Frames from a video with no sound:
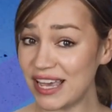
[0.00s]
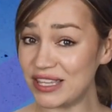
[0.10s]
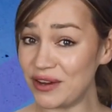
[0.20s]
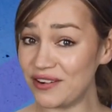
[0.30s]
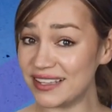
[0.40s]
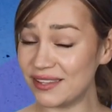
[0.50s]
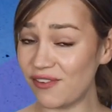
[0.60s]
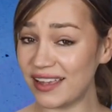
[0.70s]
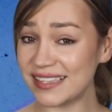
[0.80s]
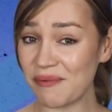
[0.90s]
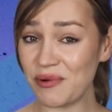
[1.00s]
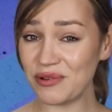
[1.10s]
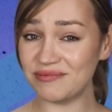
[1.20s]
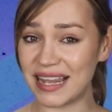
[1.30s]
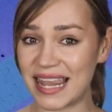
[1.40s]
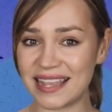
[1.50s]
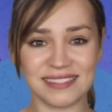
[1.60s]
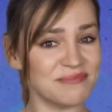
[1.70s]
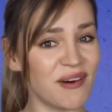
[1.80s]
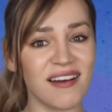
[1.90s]
Curious to find out more? Let's
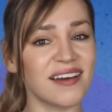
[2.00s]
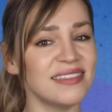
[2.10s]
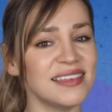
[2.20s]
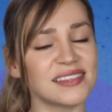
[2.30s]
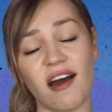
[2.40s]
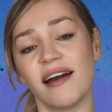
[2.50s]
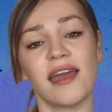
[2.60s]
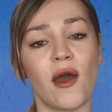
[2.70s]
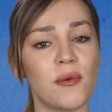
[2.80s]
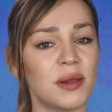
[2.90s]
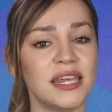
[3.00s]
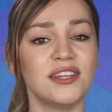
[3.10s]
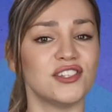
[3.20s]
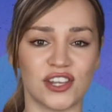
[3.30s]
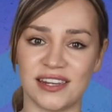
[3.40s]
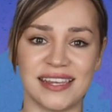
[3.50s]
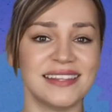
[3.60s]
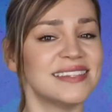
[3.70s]
embark on this eye-opening journey